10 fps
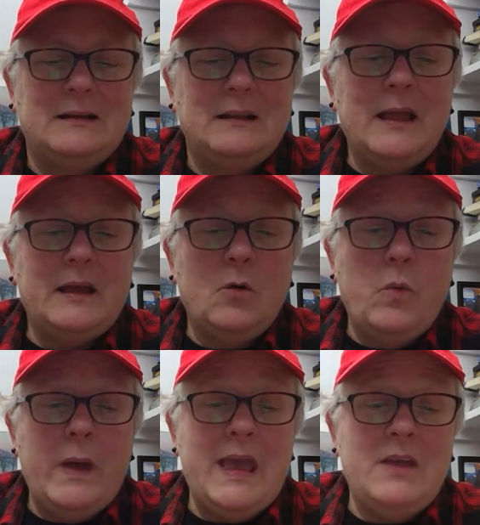Like a
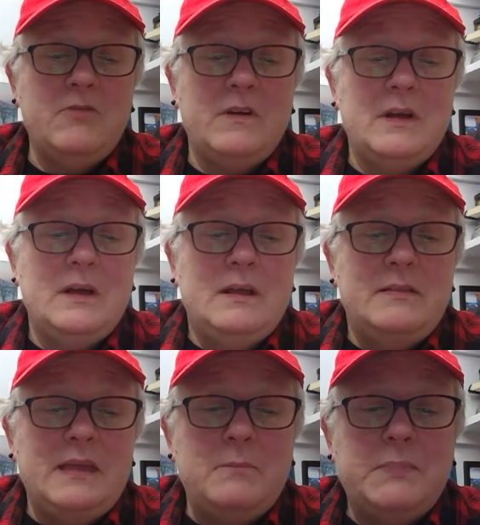wave,
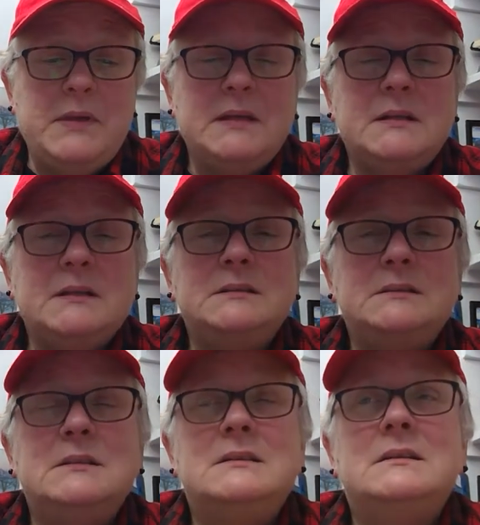they
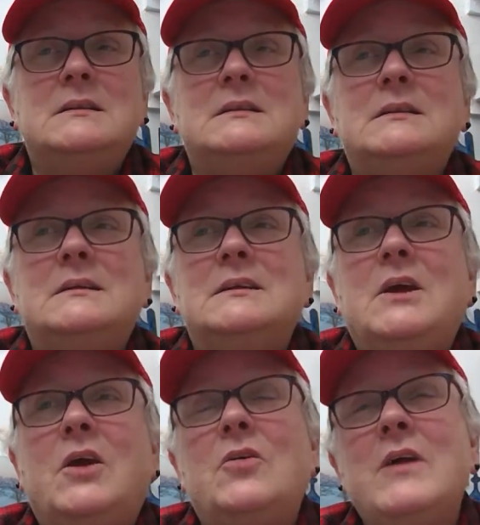build,
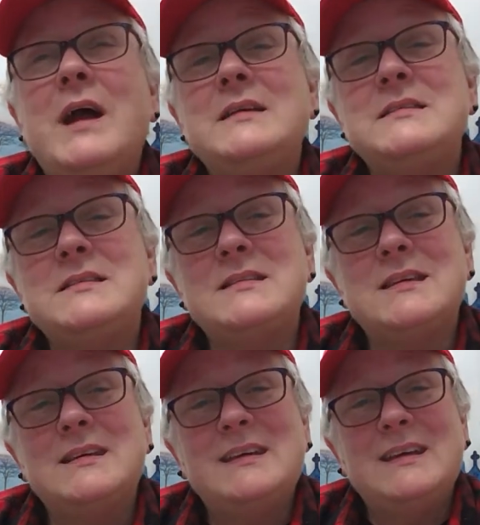crest,
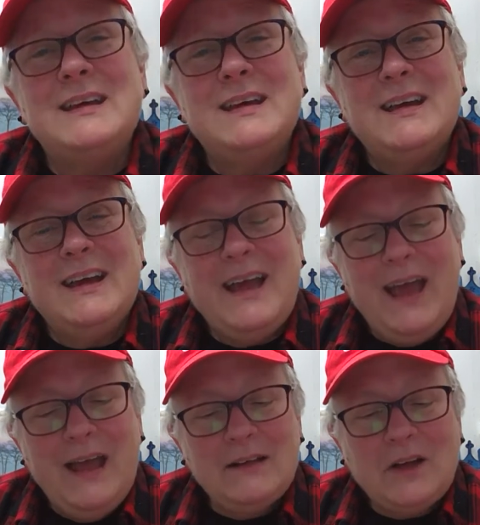
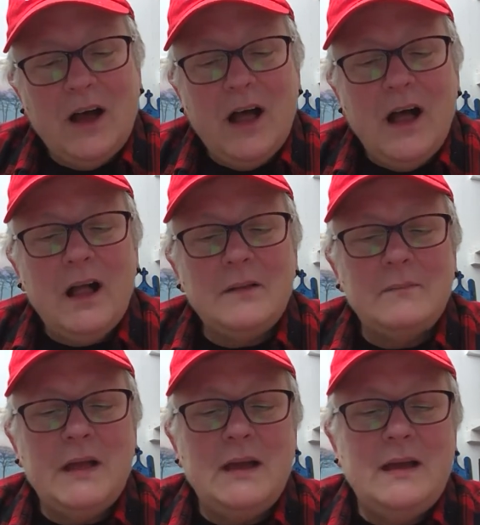and
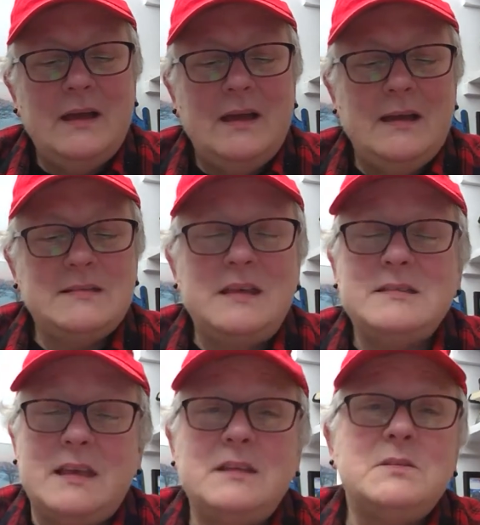calm as I
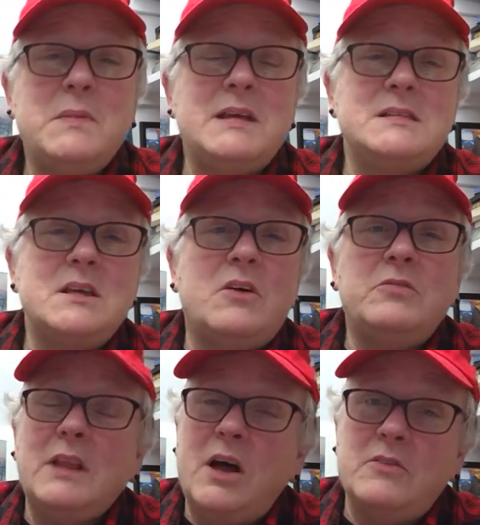send myself
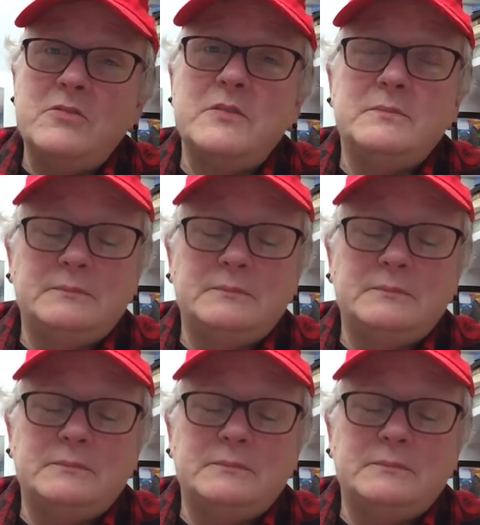love